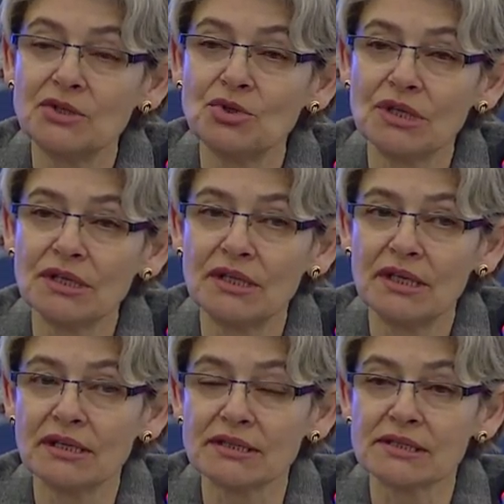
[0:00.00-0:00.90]
during the
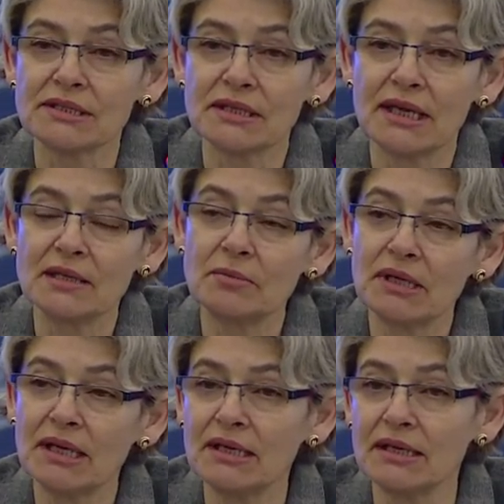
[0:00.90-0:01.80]
years at the
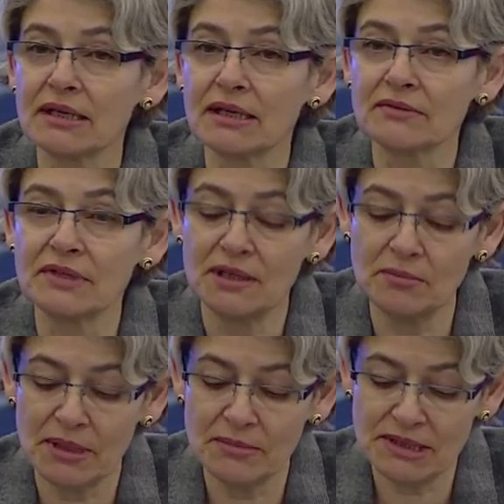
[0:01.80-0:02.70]
beginning of the
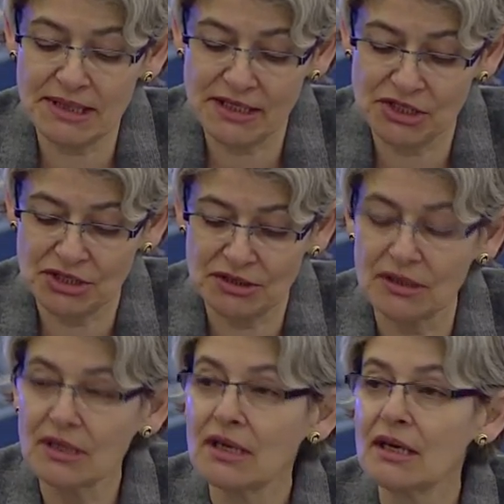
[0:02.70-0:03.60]
implementation
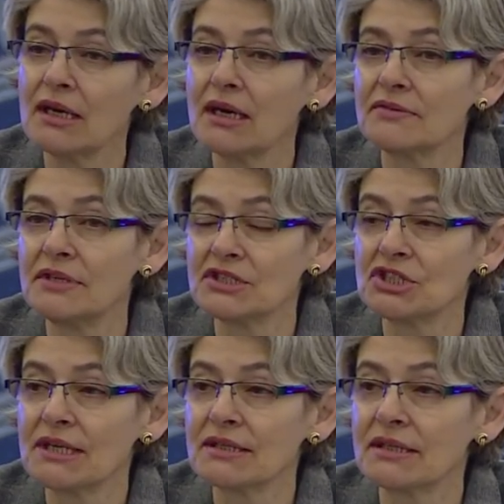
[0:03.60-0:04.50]
of the
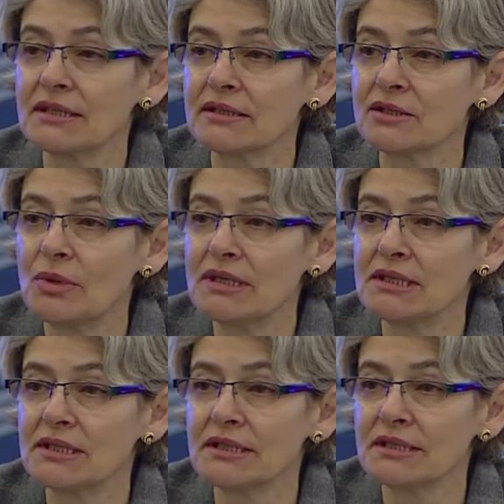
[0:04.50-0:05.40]
Agenda
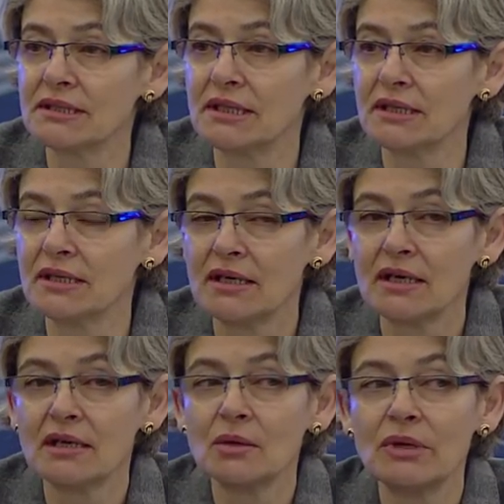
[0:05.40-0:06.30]
2030,
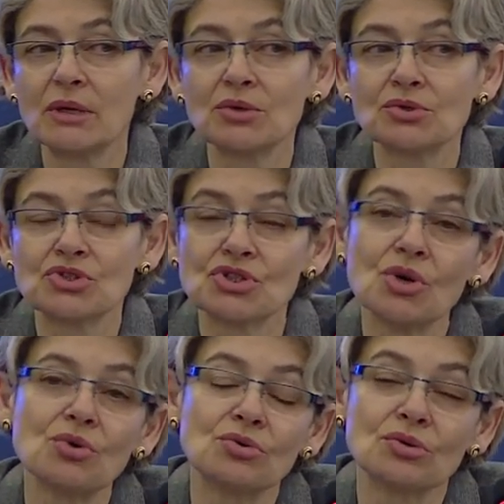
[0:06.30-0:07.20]
we could
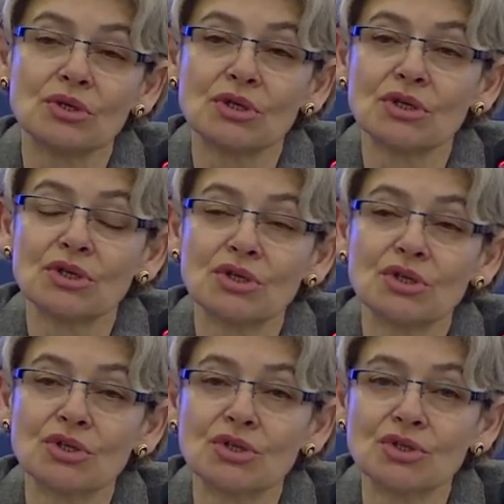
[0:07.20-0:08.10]
show
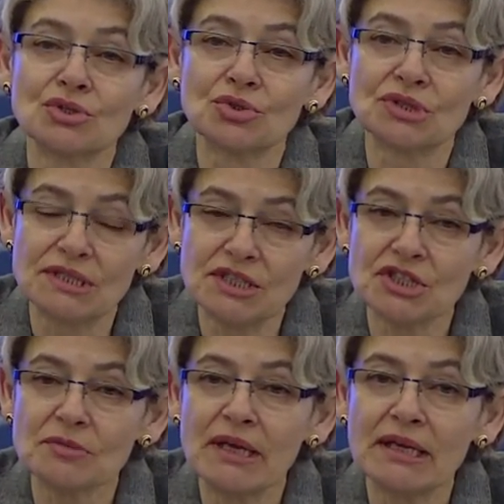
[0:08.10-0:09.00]
to
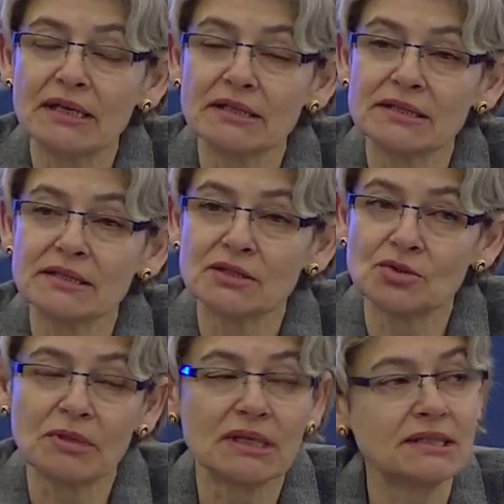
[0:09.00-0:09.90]
decision makers, to
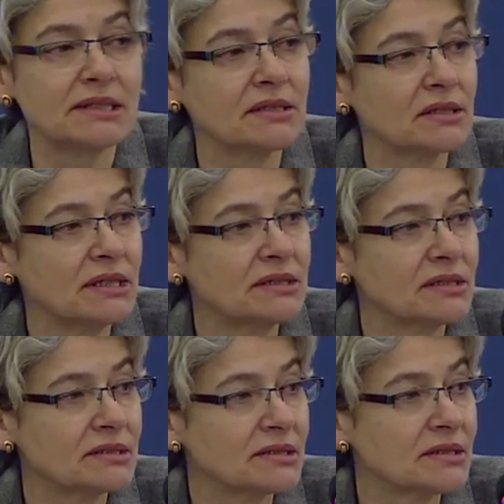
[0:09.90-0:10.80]
political
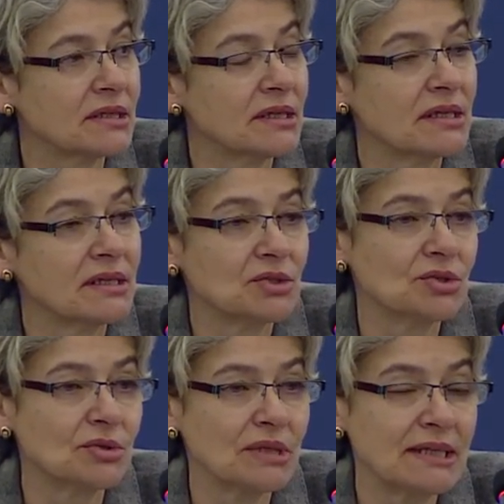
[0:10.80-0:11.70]
leaders, to
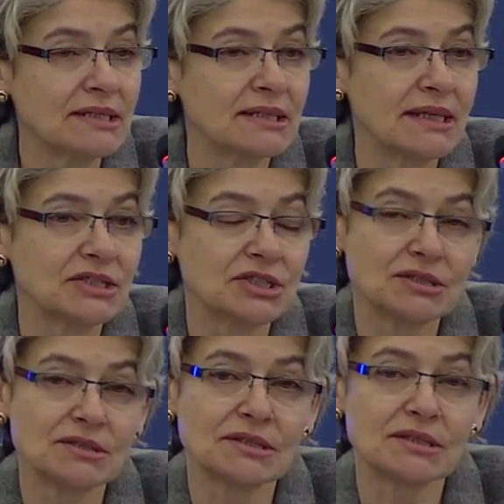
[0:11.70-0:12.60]
the United
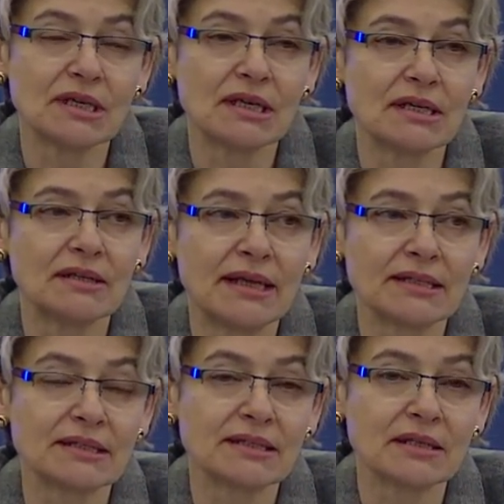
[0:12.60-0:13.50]
Nations
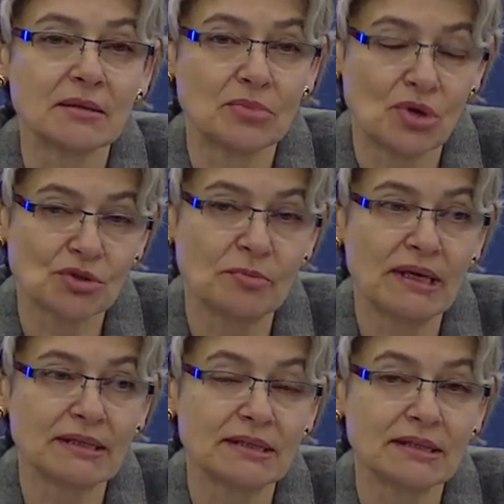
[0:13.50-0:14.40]
that
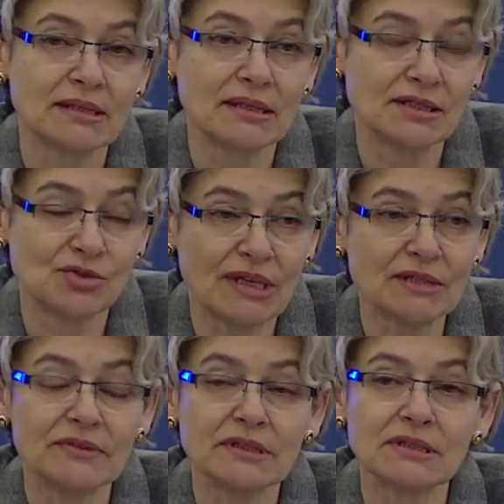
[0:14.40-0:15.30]
broadband is
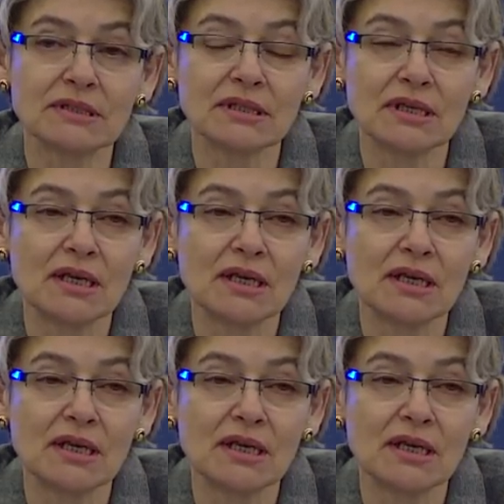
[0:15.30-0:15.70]
relevant,